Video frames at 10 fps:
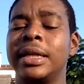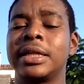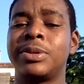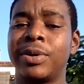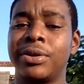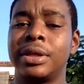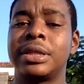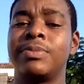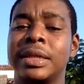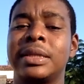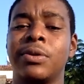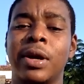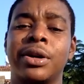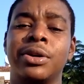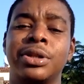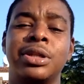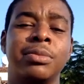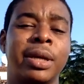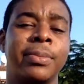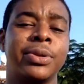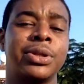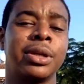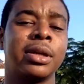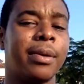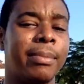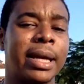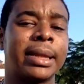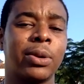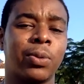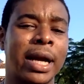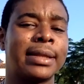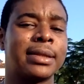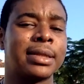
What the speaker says: experience mixing records to be able to make the right